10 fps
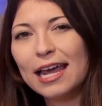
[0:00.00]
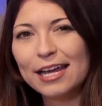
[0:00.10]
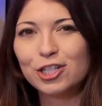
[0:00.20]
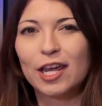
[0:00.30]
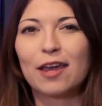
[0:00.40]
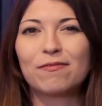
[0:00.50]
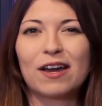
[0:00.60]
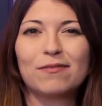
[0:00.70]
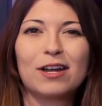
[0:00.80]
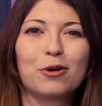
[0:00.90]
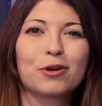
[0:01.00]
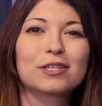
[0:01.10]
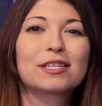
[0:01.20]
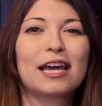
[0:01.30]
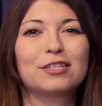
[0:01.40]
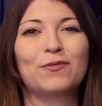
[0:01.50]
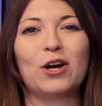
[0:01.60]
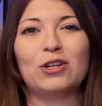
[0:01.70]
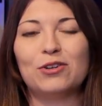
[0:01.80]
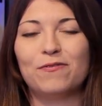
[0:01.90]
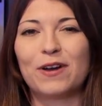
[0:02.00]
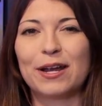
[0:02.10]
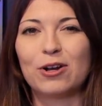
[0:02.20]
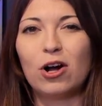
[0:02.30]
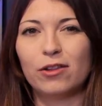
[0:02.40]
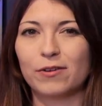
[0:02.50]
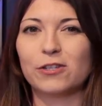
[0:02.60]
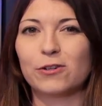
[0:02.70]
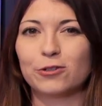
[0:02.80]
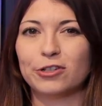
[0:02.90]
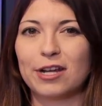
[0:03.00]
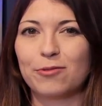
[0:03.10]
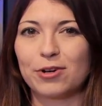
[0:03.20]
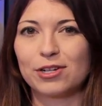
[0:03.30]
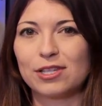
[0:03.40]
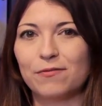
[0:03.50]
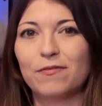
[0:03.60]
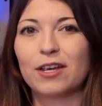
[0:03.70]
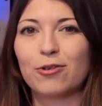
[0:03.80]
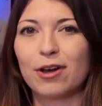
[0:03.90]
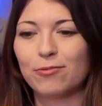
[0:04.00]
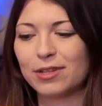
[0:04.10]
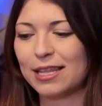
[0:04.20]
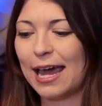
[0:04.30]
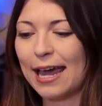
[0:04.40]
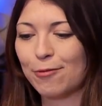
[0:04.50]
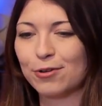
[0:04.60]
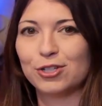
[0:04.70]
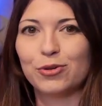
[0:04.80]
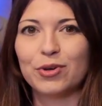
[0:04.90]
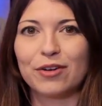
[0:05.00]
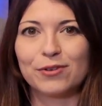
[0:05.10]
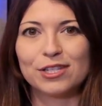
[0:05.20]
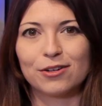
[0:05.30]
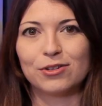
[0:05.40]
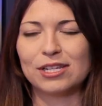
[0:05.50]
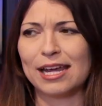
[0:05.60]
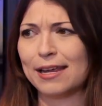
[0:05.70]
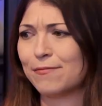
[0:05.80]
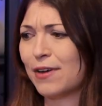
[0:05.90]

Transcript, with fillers: hak5.org slash follow to find all of our social networks and figure out what the heck we're doing every single day and